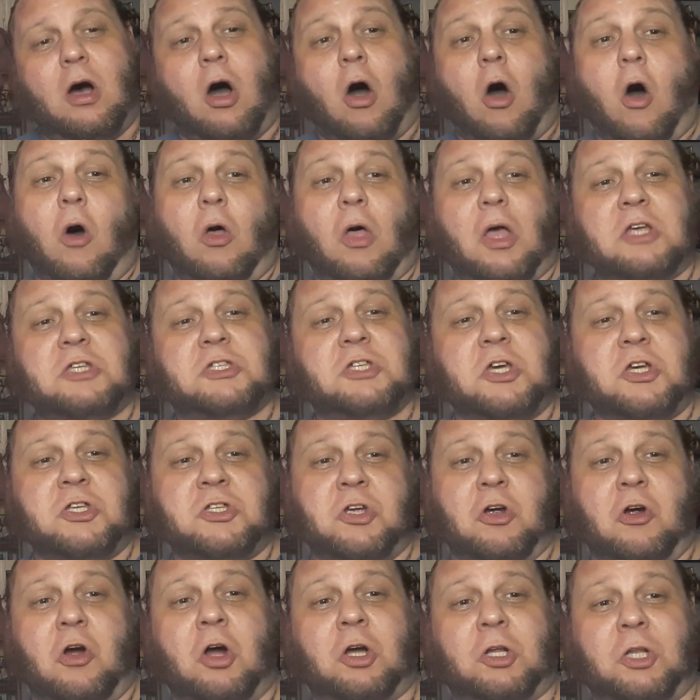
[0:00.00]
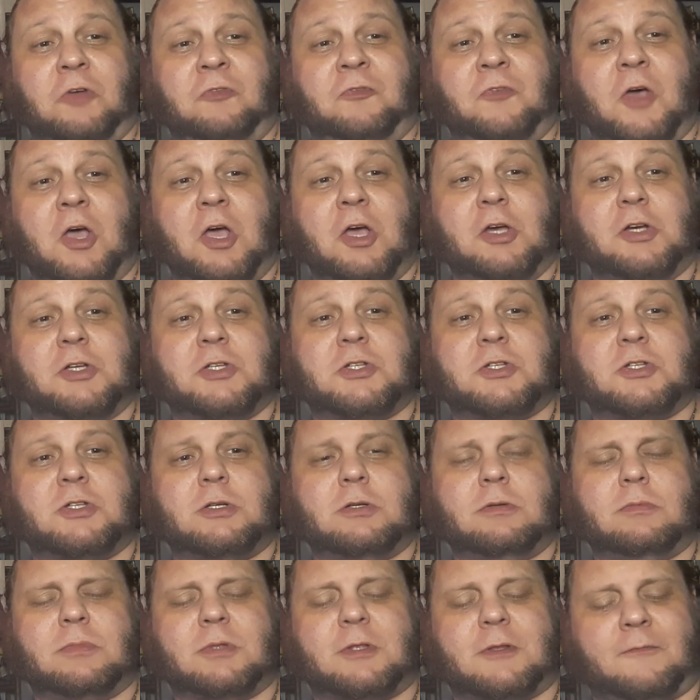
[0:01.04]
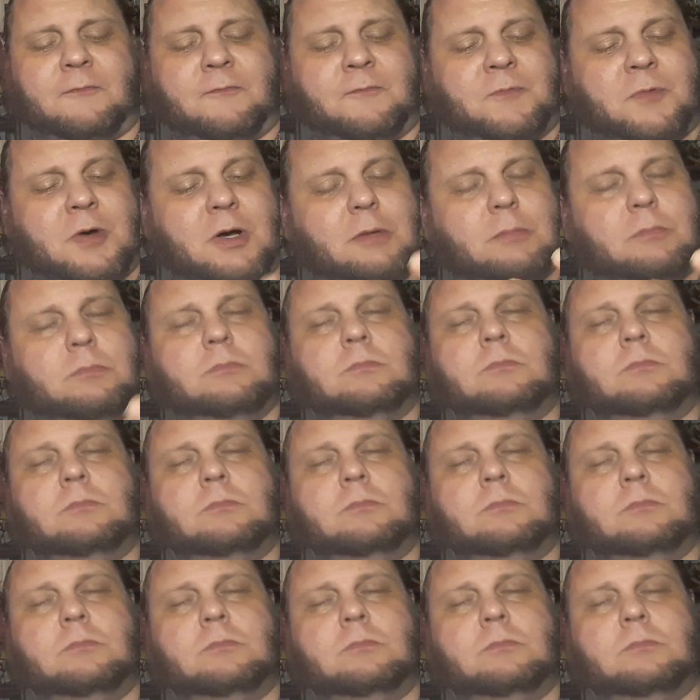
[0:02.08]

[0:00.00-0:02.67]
All I see is your ugly face. Fuck.